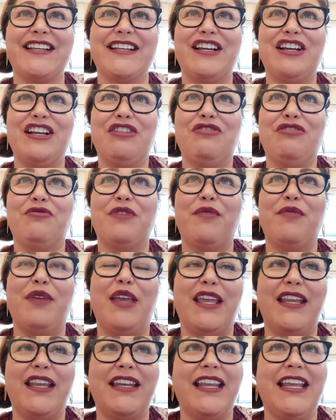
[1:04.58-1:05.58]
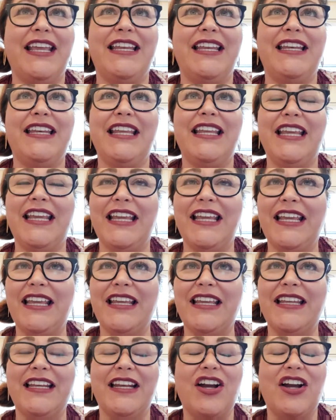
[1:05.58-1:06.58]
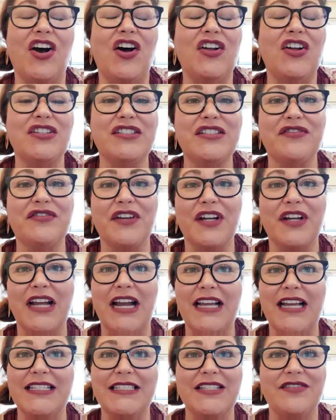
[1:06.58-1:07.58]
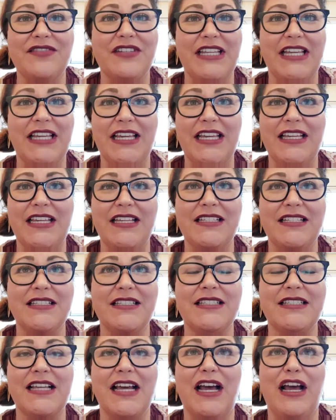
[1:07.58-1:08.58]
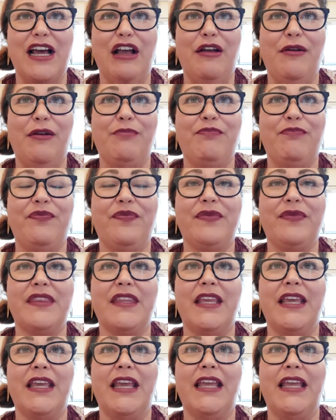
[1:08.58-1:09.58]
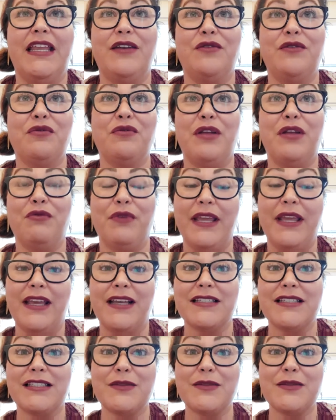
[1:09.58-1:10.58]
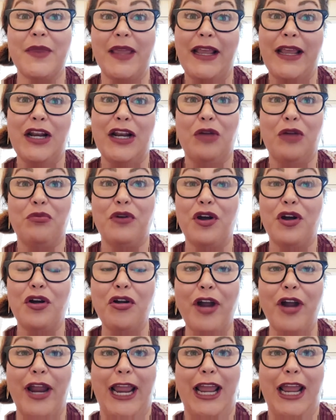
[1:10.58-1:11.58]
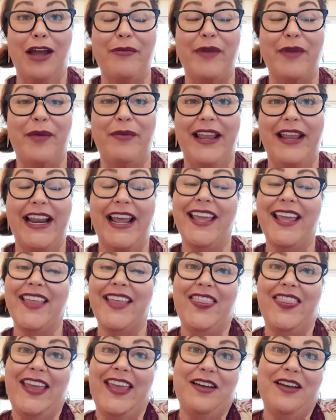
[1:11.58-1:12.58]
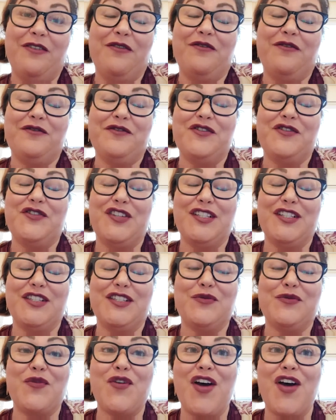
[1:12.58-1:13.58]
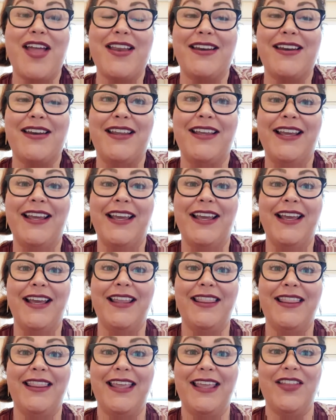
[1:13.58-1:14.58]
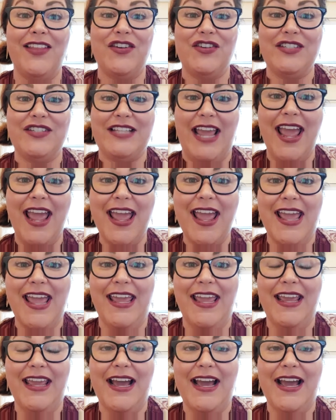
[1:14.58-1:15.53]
women in need and all different kinds of needs. And when we explain our program, I mean, I could think of just one the other day